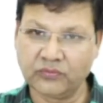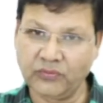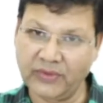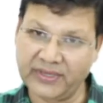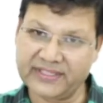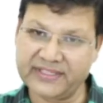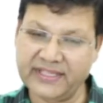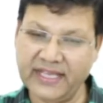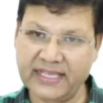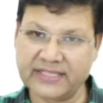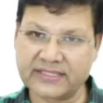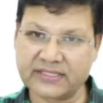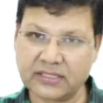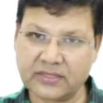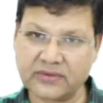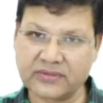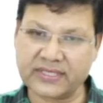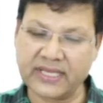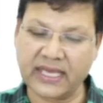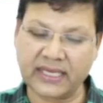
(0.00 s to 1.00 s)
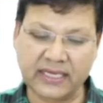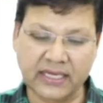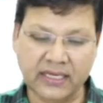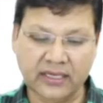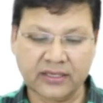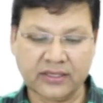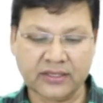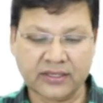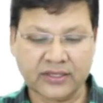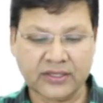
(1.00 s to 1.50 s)
is the answer of
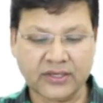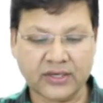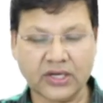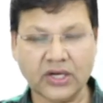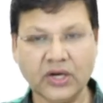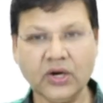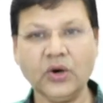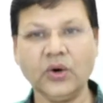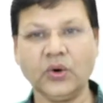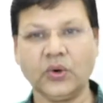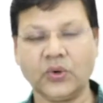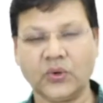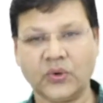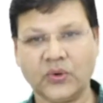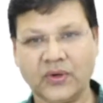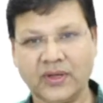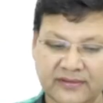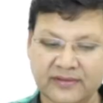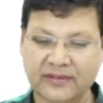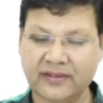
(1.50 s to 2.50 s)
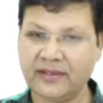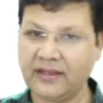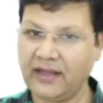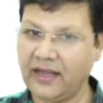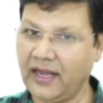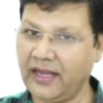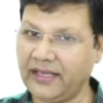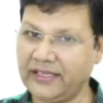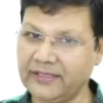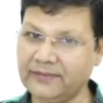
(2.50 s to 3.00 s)
Sarah? Oh,
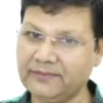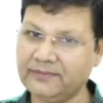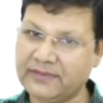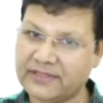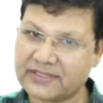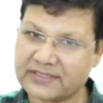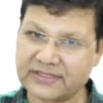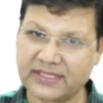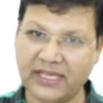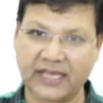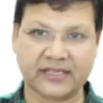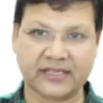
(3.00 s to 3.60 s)
I am Sarah